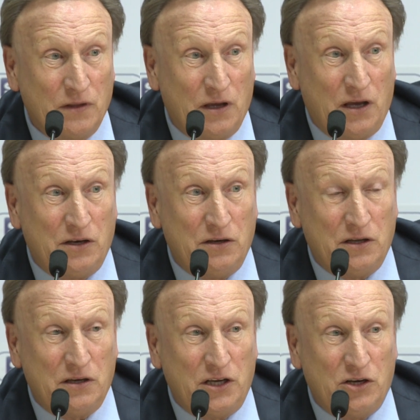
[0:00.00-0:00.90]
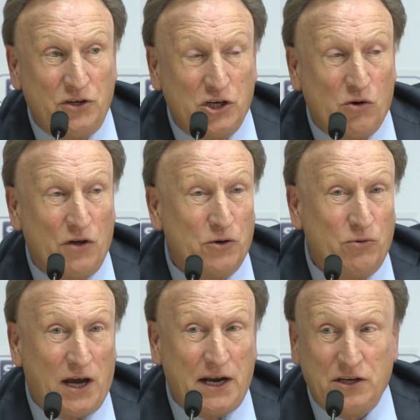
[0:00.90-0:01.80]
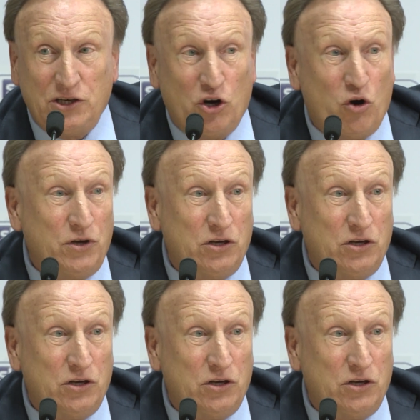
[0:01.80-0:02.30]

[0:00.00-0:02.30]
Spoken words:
and you go on the ride and you hope